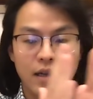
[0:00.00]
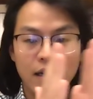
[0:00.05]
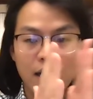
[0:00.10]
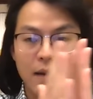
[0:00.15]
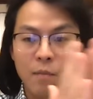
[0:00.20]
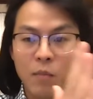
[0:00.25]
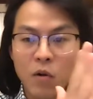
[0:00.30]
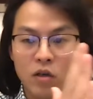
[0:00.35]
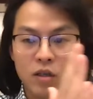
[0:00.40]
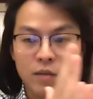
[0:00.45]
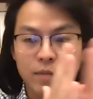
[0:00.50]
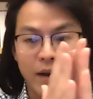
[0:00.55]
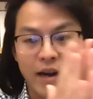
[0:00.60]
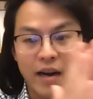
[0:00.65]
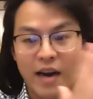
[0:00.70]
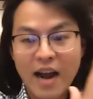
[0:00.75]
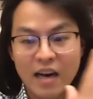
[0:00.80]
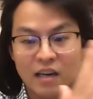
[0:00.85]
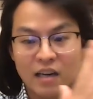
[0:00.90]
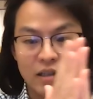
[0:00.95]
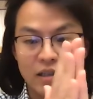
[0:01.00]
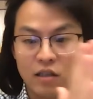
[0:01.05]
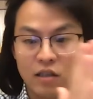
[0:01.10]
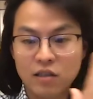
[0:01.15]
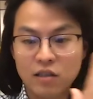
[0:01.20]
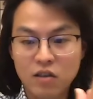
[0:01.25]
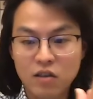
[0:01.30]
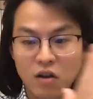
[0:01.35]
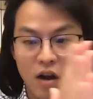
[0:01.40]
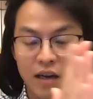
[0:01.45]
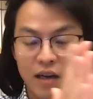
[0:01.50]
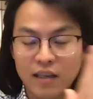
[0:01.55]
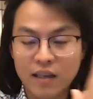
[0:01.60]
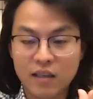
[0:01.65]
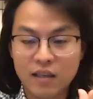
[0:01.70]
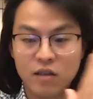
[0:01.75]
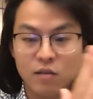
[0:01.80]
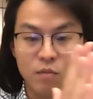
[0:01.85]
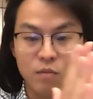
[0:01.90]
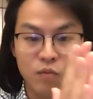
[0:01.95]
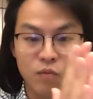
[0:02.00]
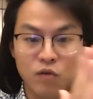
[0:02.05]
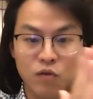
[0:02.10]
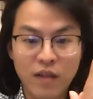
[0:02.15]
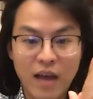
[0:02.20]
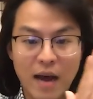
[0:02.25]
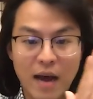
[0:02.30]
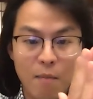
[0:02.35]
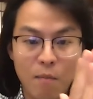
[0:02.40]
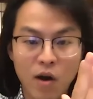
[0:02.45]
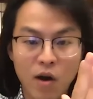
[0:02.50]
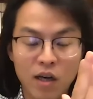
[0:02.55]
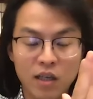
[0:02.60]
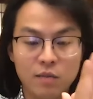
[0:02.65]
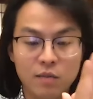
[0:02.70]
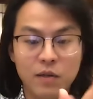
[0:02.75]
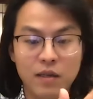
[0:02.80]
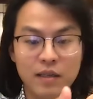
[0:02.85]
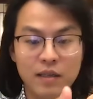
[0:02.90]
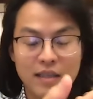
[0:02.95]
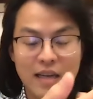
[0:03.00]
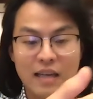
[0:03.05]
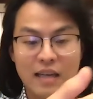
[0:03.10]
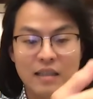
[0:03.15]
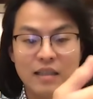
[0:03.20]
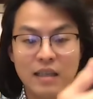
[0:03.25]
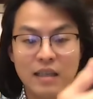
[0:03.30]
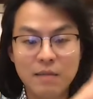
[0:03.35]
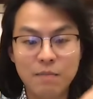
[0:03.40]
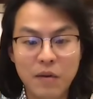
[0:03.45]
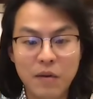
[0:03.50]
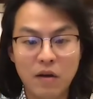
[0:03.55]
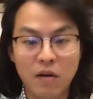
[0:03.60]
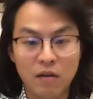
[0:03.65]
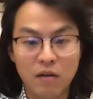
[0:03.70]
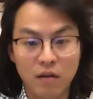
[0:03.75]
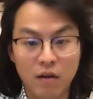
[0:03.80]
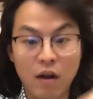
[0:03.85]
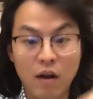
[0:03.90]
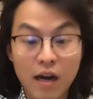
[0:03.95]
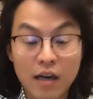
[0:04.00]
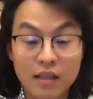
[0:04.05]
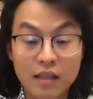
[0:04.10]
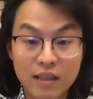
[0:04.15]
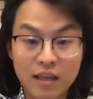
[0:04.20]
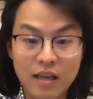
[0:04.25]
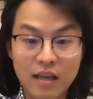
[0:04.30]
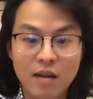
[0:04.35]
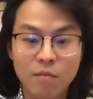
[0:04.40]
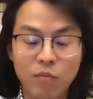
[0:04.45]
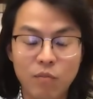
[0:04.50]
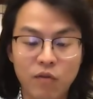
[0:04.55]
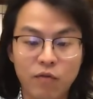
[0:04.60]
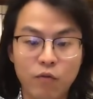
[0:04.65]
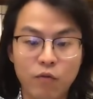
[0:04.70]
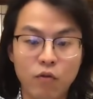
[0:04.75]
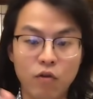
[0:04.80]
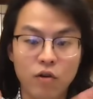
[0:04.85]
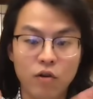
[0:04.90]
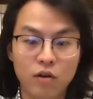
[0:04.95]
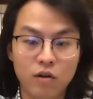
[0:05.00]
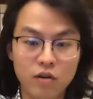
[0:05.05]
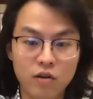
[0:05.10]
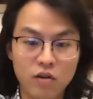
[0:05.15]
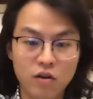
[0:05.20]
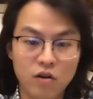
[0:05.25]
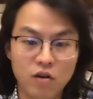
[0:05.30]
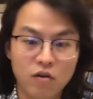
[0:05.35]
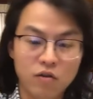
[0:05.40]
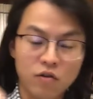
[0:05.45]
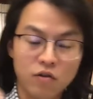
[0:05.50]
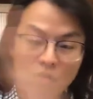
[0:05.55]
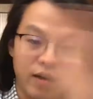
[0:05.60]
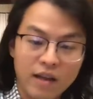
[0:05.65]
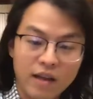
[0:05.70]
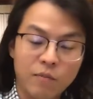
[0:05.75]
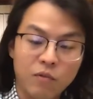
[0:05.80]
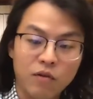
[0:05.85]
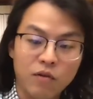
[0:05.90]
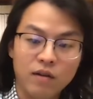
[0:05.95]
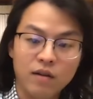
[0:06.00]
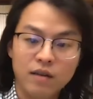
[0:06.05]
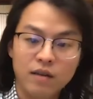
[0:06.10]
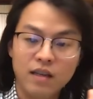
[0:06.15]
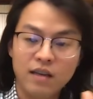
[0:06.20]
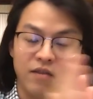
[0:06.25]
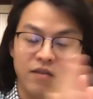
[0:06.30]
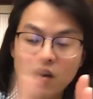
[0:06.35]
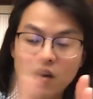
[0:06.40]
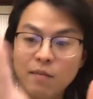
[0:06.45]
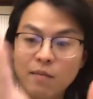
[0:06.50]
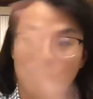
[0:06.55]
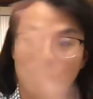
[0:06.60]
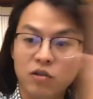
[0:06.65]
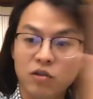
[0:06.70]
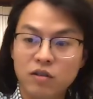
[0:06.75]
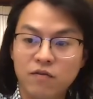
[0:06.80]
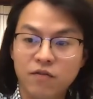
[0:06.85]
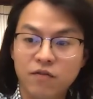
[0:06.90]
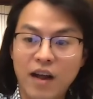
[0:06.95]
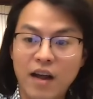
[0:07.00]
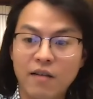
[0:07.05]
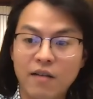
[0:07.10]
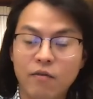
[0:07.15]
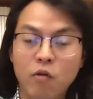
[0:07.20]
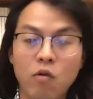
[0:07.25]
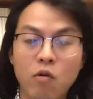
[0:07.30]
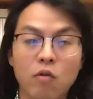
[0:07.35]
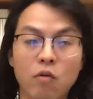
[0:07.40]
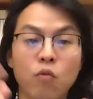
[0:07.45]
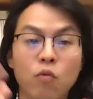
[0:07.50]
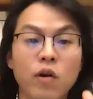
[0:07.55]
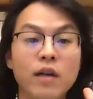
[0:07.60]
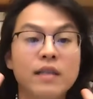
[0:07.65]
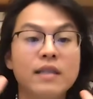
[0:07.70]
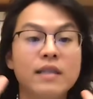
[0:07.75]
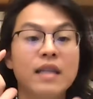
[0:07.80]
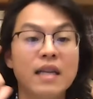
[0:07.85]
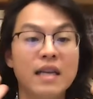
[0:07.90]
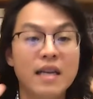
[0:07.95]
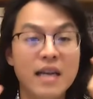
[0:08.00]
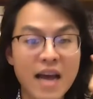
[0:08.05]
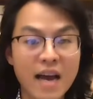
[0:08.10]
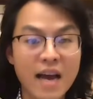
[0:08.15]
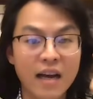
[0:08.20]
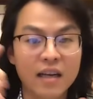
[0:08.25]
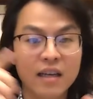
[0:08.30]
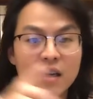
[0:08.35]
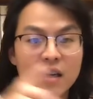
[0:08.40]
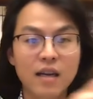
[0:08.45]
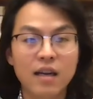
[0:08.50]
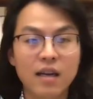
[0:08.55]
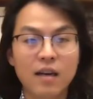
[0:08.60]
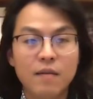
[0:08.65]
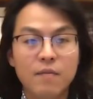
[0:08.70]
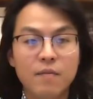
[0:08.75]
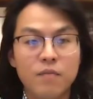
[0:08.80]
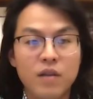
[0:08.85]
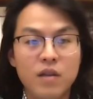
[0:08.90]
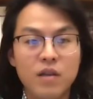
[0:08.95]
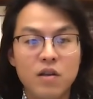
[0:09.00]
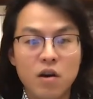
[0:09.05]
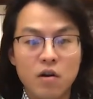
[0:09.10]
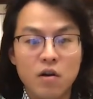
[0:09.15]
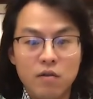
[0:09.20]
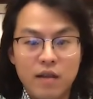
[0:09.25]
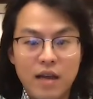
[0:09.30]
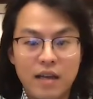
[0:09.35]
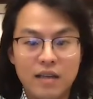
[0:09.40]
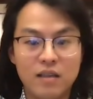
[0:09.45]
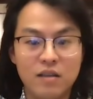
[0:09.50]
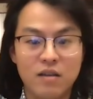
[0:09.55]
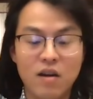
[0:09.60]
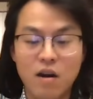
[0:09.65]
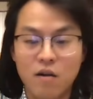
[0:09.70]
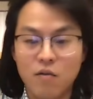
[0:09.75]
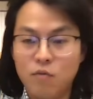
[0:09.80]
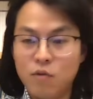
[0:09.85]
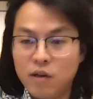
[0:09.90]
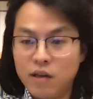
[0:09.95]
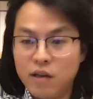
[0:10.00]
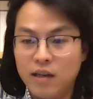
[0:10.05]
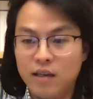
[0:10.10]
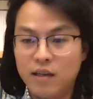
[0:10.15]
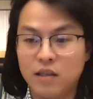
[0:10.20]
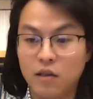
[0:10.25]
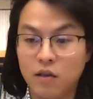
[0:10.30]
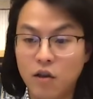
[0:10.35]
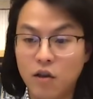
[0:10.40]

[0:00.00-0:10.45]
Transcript: the lumbar spine actually does not get to move that much because that seatbelt locks in before you know you're able even able to fly forward. Whereas the neck, you know that's not really